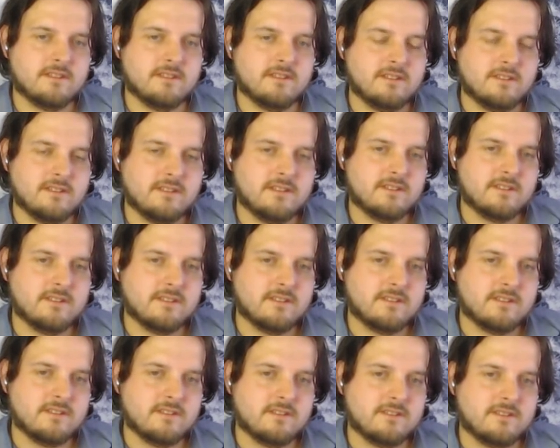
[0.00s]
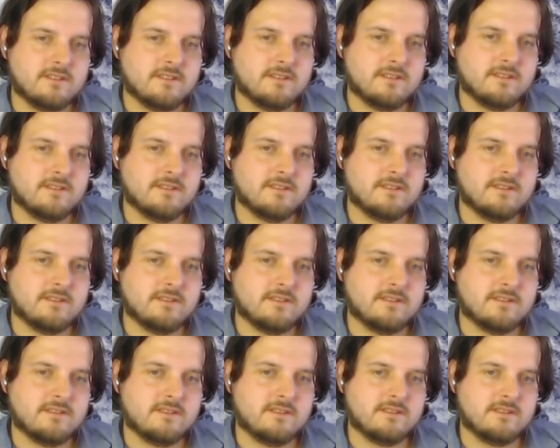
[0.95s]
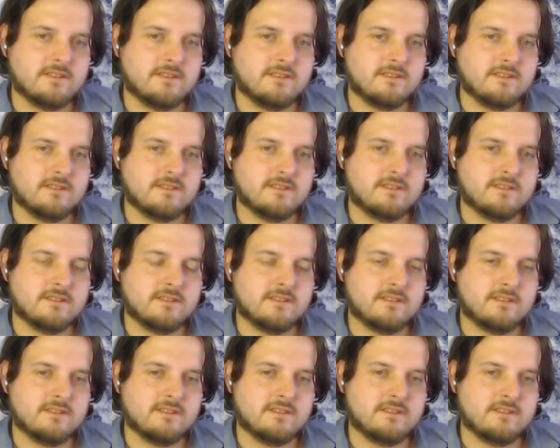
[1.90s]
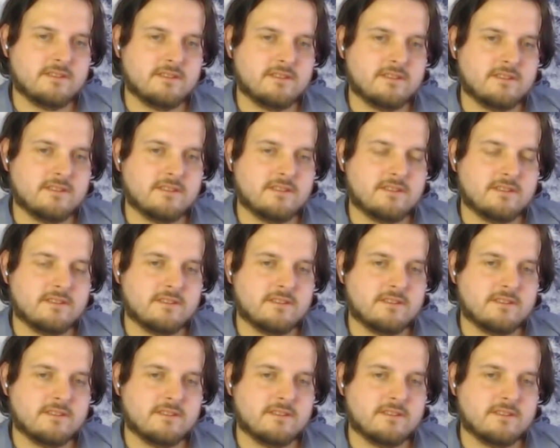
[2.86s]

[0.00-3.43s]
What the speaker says: This person isn't speaking.